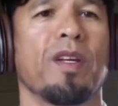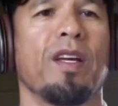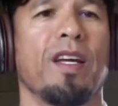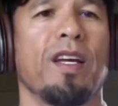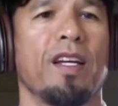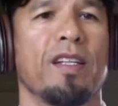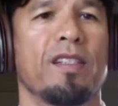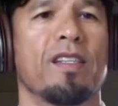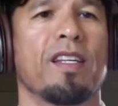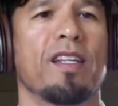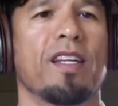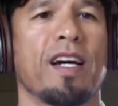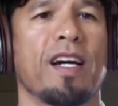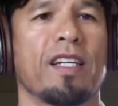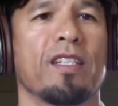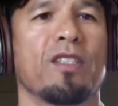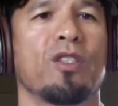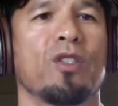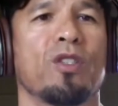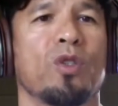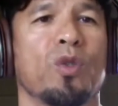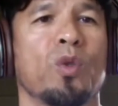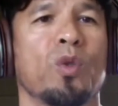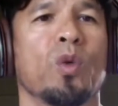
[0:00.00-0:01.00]
It's a nice
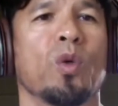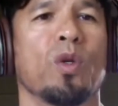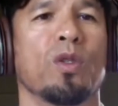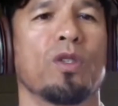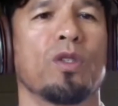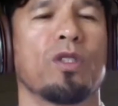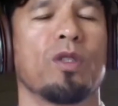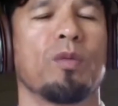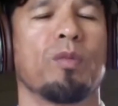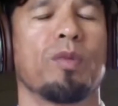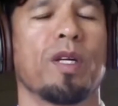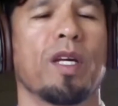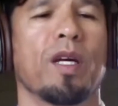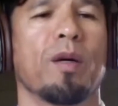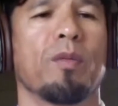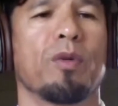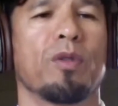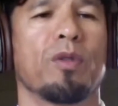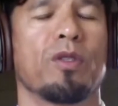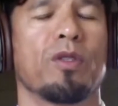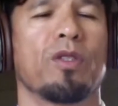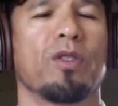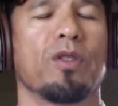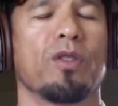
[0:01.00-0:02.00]
tool to be able
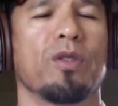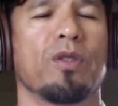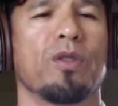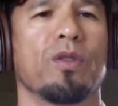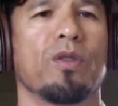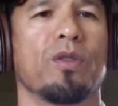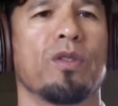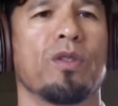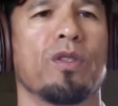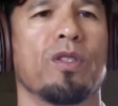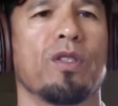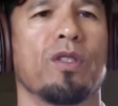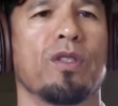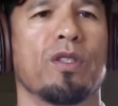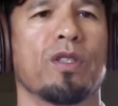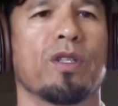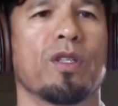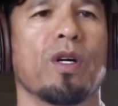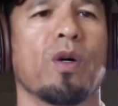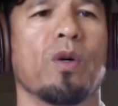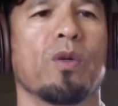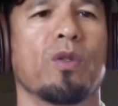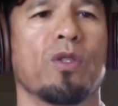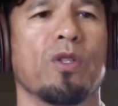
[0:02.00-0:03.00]
to, to
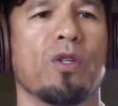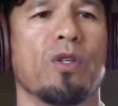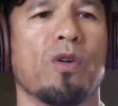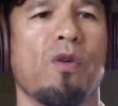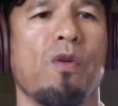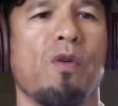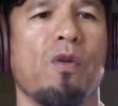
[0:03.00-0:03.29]
go to.